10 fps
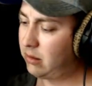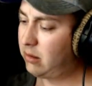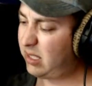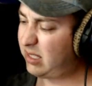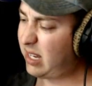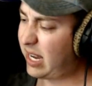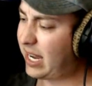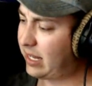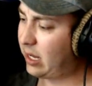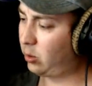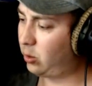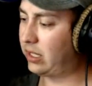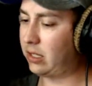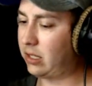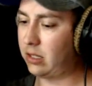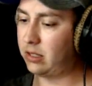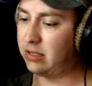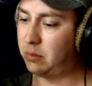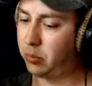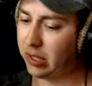a handheld gear. As he
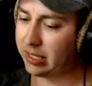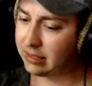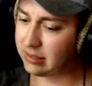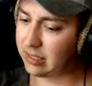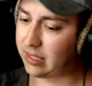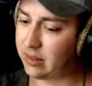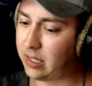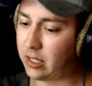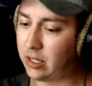places it in there,